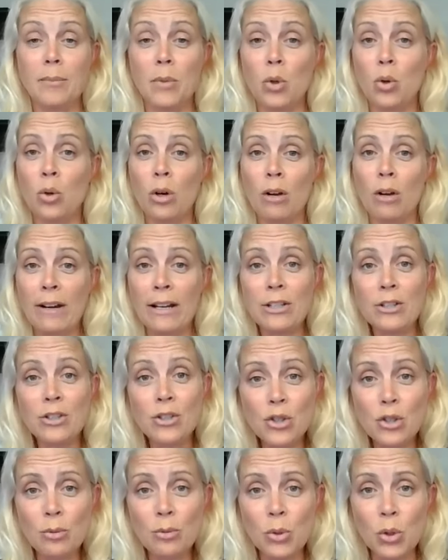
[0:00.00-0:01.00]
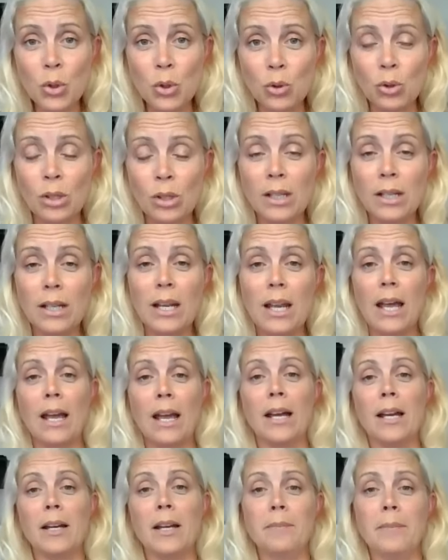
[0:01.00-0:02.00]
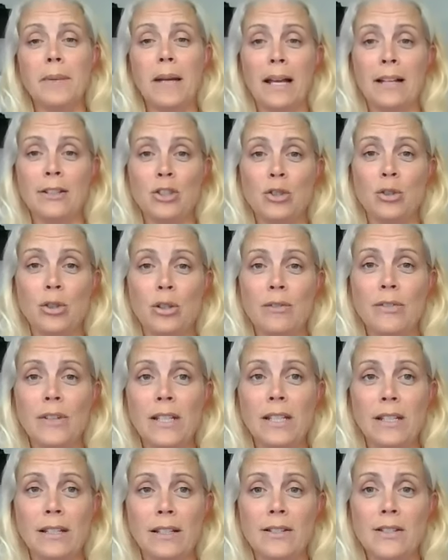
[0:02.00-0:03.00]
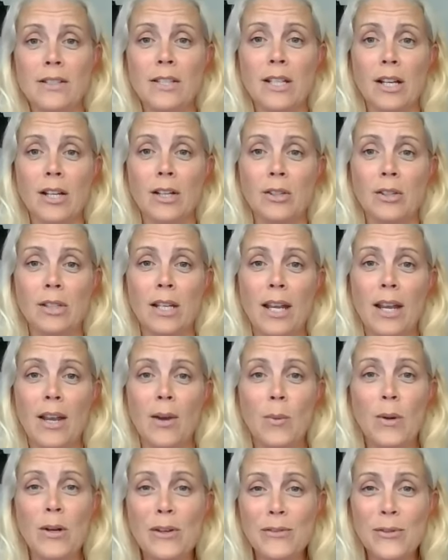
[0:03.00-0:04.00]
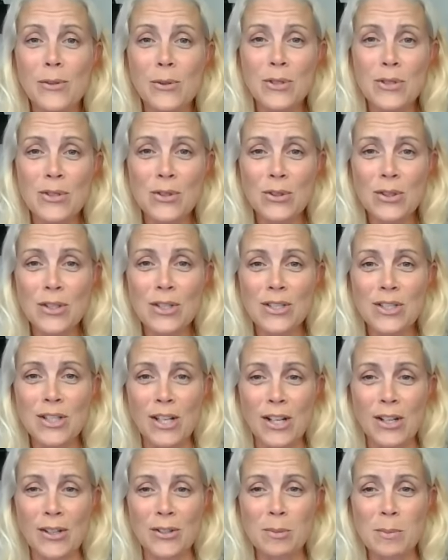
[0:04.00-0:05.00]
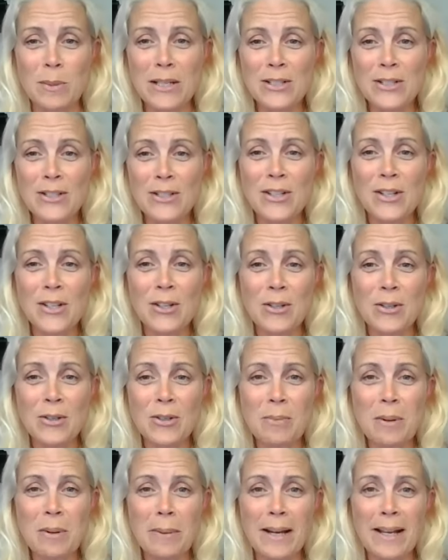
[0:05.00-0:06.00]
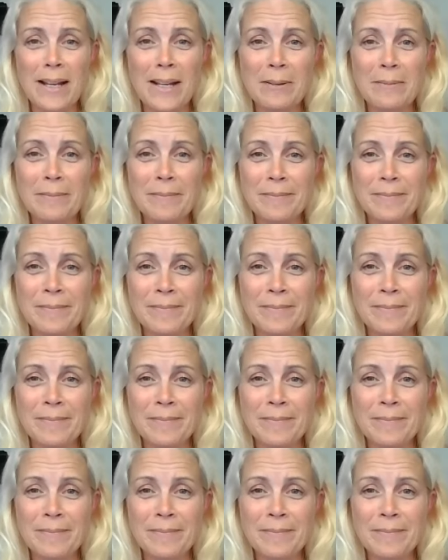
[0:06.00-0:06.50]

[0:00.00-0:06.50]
or arrange a Zoom call at your convenience. So we look forward to talking to you. Speak to you soon. Bye bye.